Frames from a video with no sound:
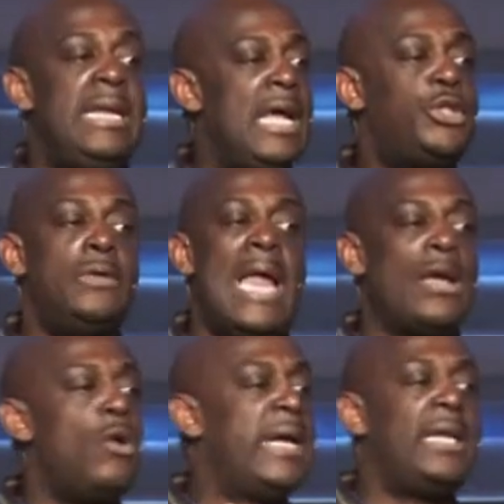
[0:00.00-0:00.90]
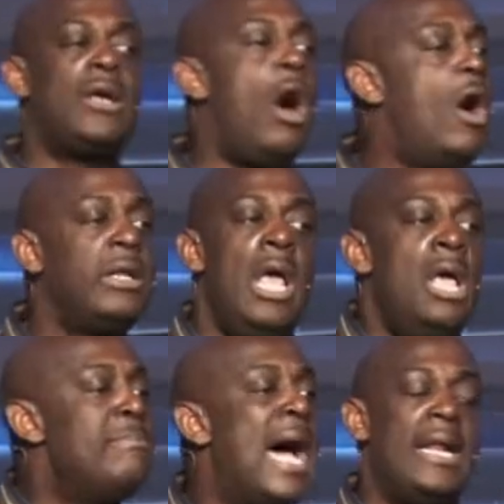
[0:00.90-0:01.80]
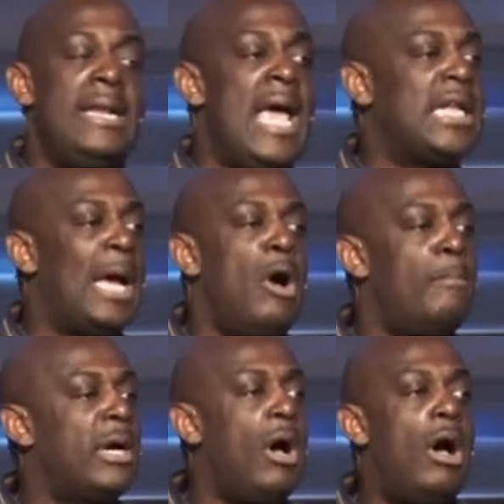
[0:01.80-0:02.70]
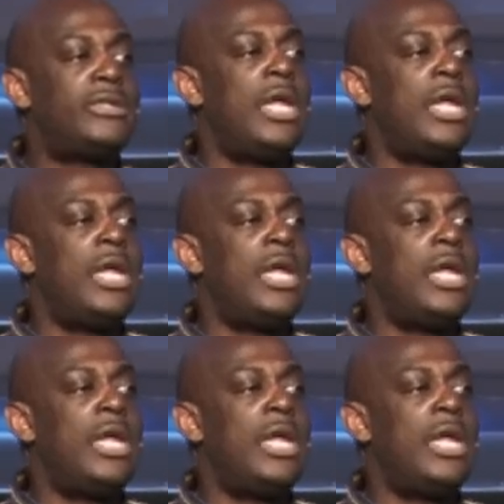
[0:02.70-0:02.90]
that you're not going to get caught by the net. Come on. Because